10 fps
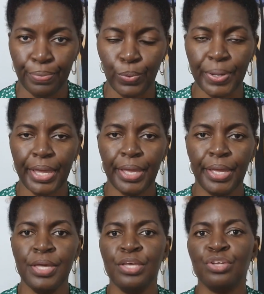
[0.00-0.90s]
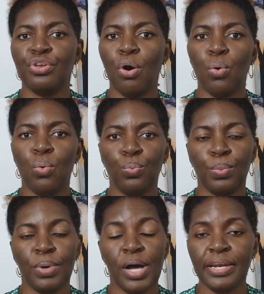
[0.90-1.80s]
Okay? Now,
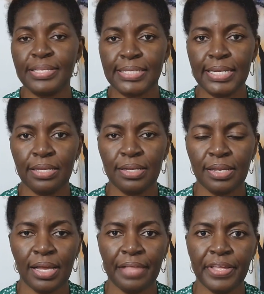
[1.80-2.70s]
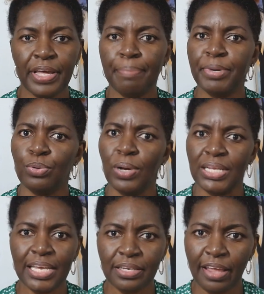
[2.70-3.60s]
honestly, I think I paid
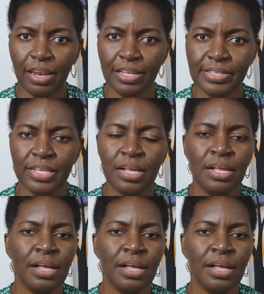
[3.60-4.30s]
what, $8?